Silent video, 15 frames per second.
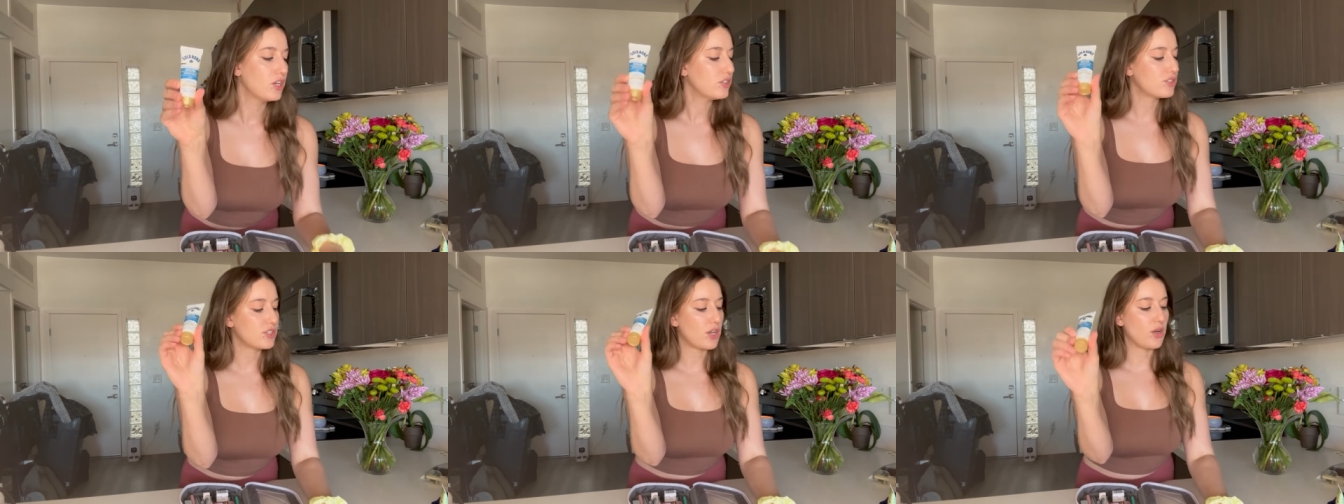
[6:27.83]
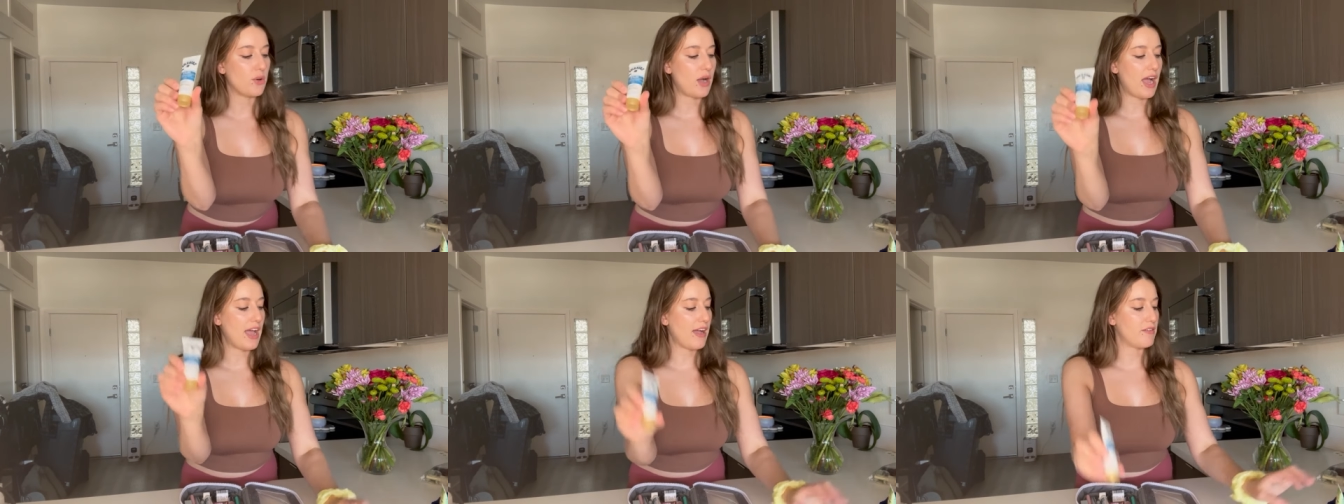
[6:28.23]
So
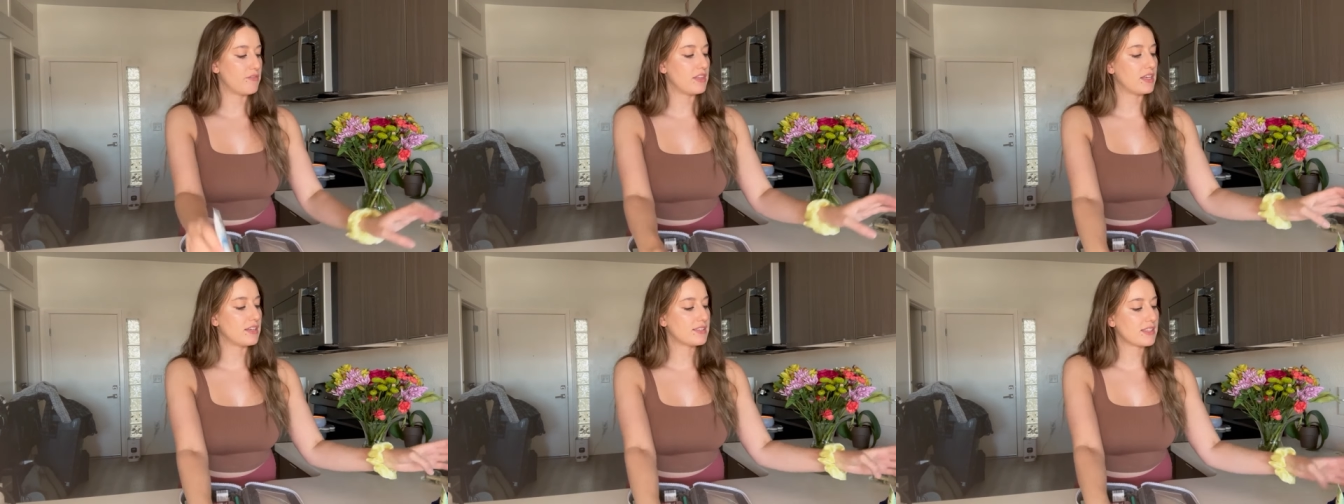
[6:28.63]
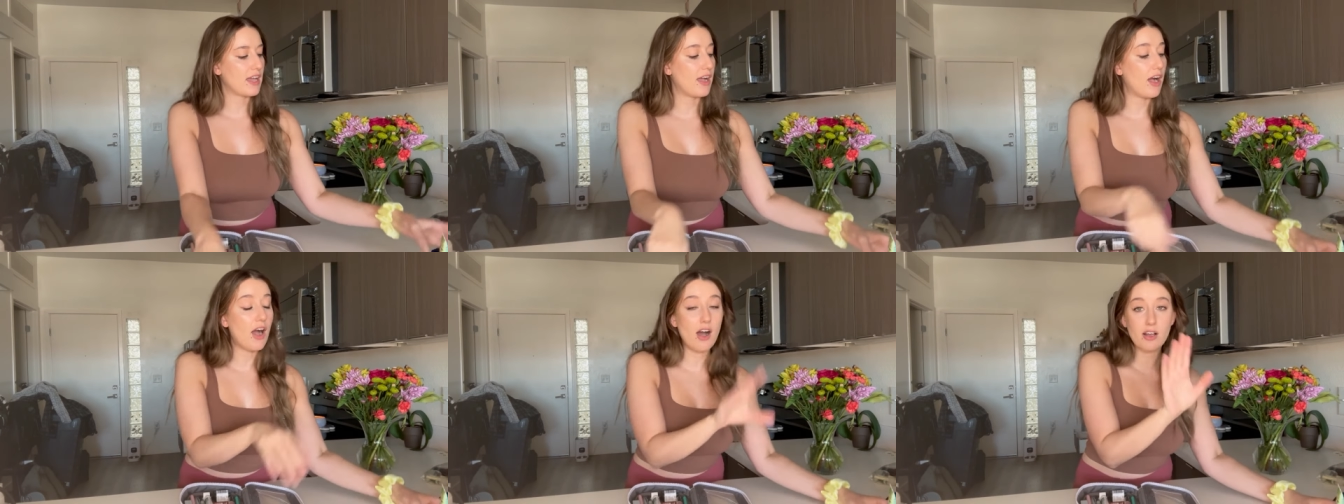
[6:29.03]
I have this.
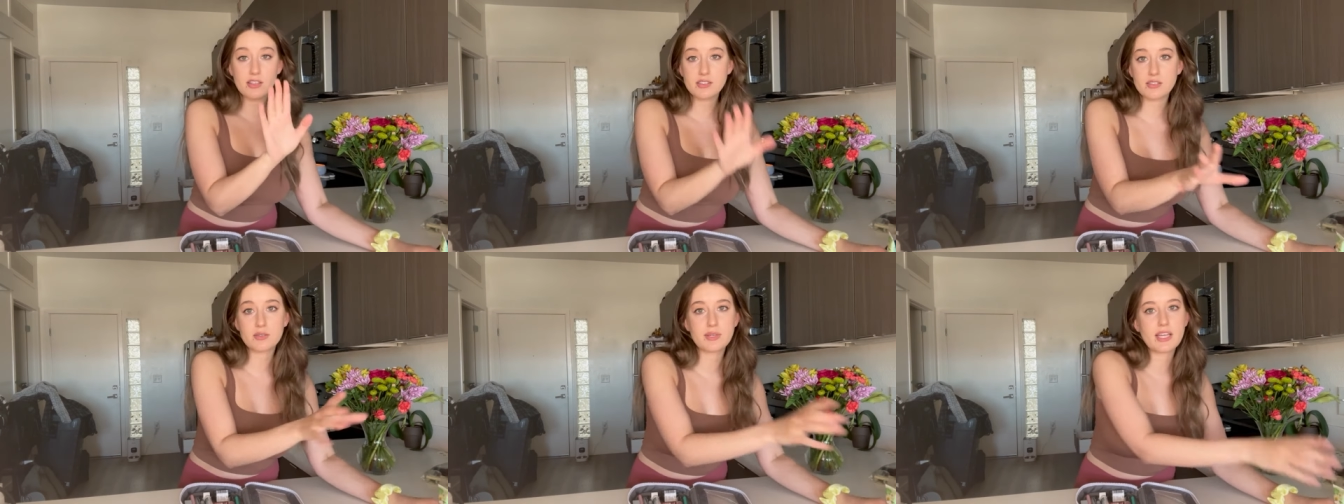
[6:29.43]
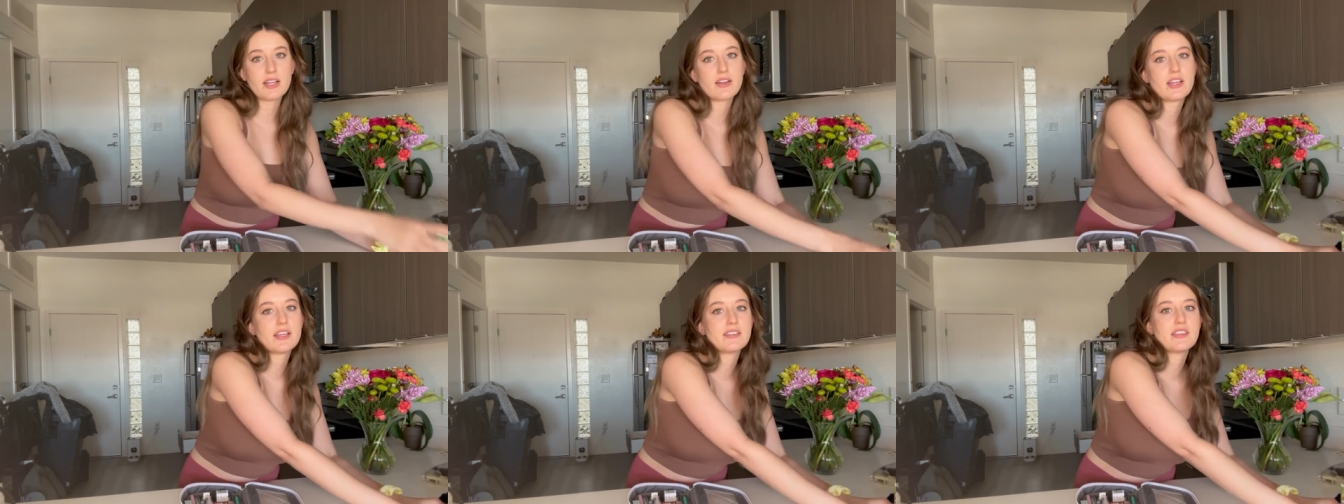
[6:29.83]
I also
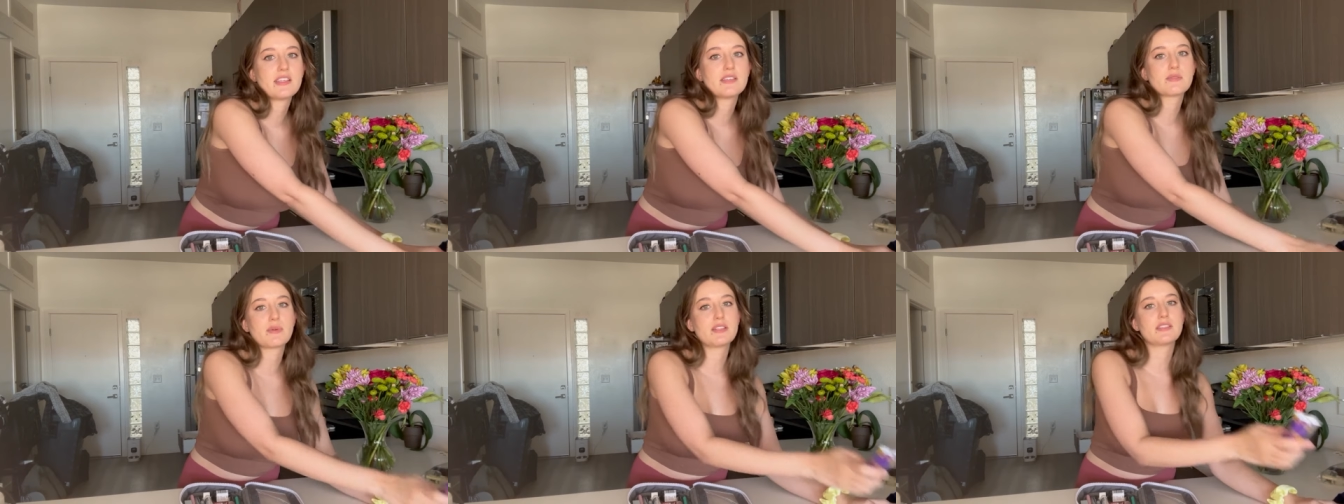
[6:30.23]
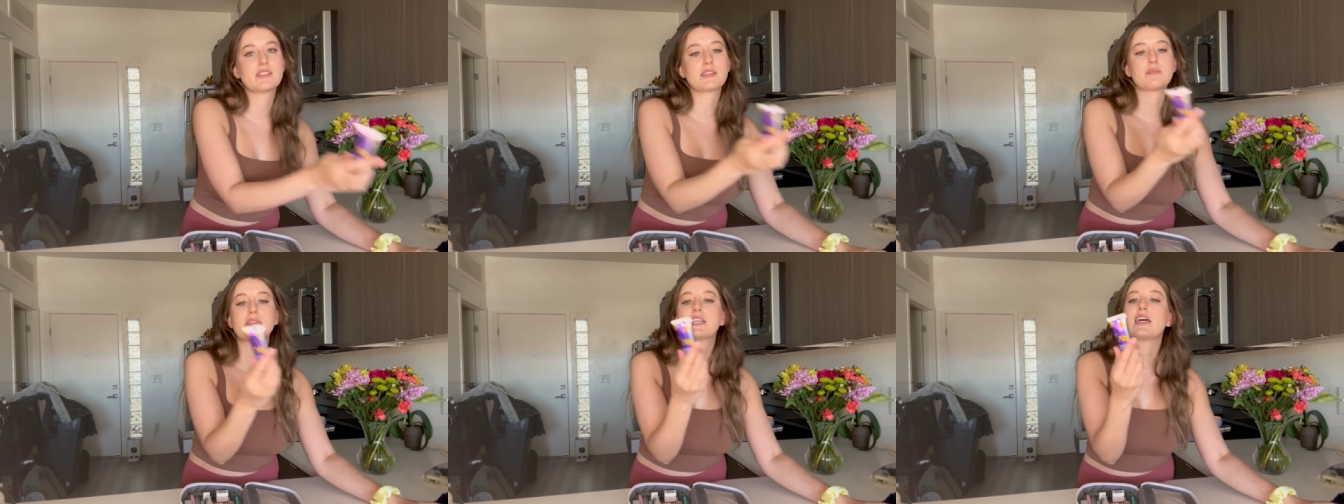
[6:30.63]
carry these ones
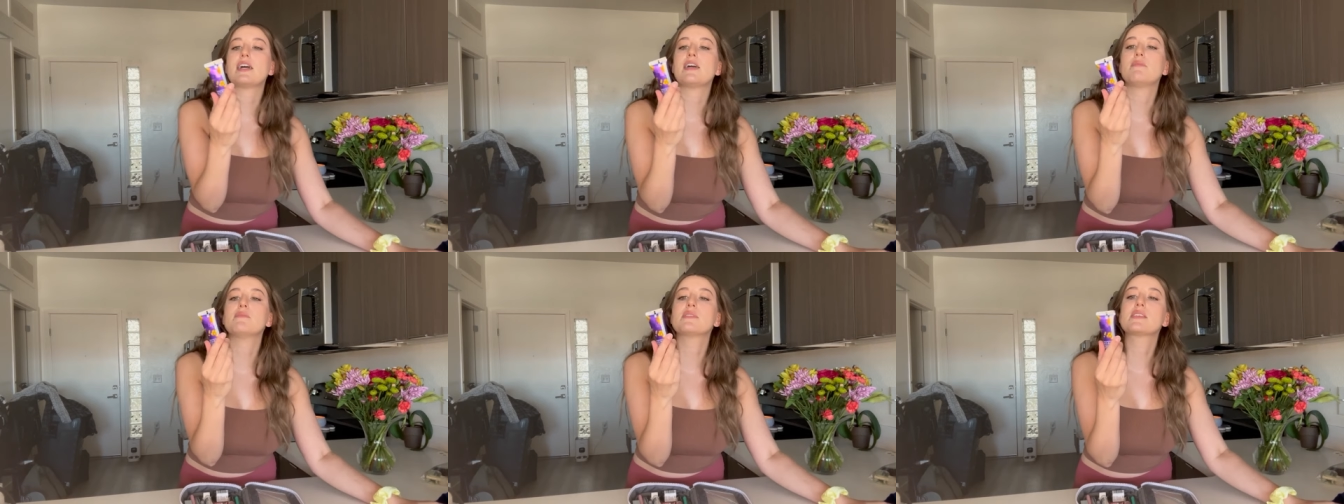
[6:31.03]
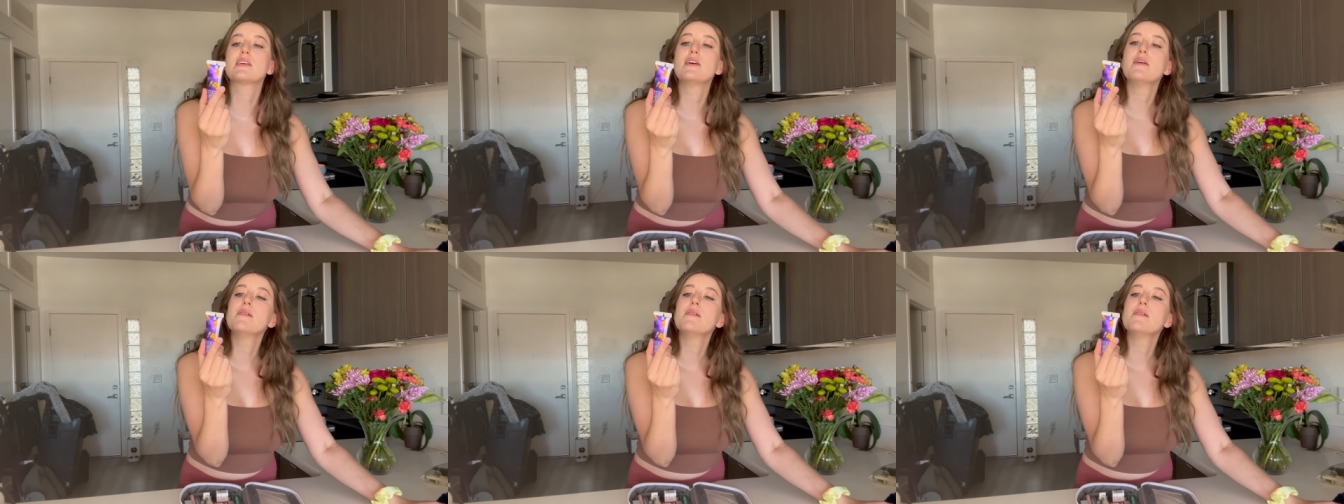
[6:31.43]
sometimes.